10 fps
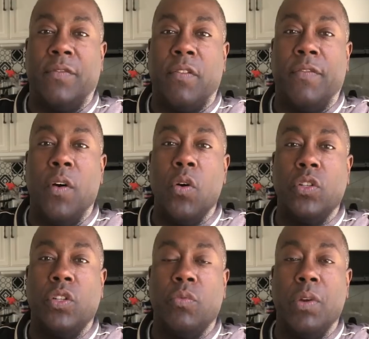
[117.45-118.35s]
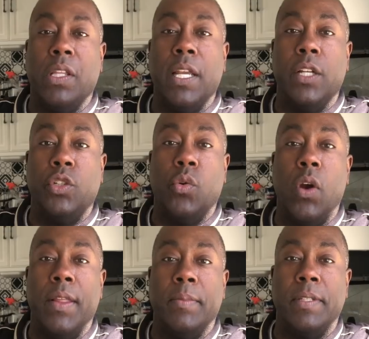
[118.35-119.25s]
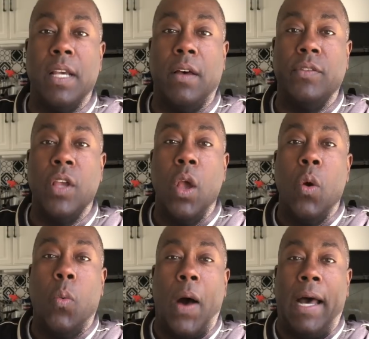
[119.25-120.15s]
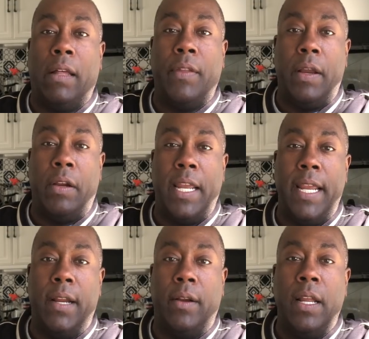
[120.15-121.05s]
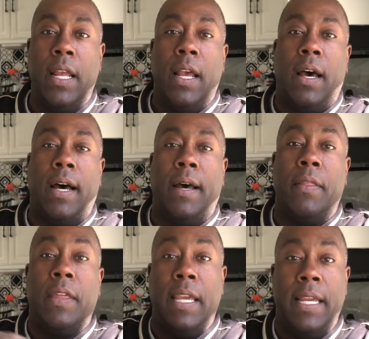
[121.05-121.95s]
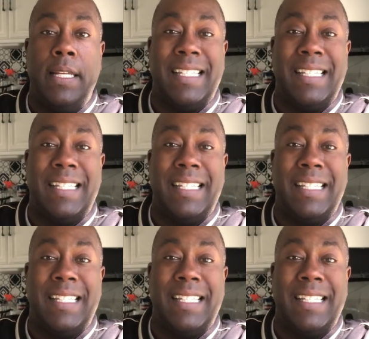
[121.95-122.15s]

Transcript: for folks to really enjoy themselves while they're here. The